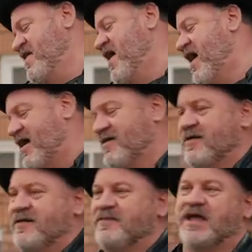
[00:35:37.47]
Yeah.
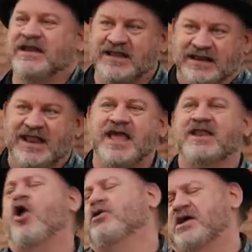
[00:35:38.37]
I'd get
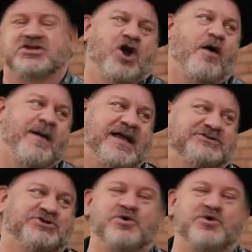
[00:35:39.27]
landed. Oh, got a call back in